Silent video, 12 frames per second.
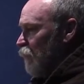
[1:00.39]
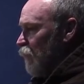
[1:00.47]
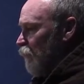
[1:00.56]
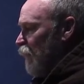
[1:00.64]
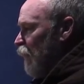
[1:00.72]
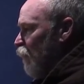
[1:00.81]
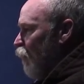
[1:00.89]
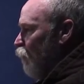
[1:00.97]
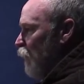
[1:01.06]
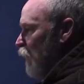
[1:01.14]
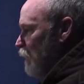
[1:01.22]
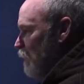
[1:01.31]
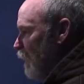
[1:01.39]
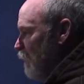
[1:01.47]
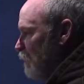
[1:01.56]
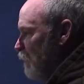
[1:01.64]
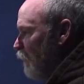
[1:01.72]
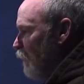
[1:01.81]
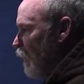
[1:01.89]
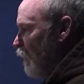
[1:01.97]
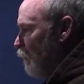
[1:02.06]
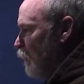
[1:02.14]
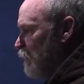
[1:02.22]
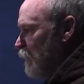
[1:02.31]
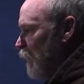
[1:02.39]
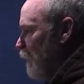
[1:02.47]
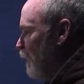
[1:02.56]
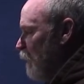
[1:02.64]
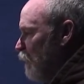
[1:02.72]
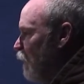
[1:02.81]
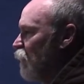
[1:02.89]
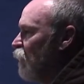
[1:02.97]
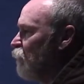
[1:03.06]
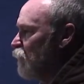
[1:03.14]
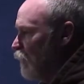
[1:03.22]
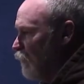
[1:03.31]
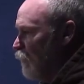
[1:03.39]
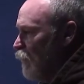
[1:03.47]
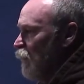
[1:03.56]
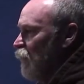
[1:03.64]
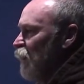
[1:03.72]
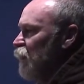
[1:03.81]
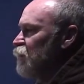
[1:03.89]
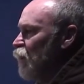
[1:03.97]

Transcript: If that O-ring is not sealed 100%, and none of them do, it's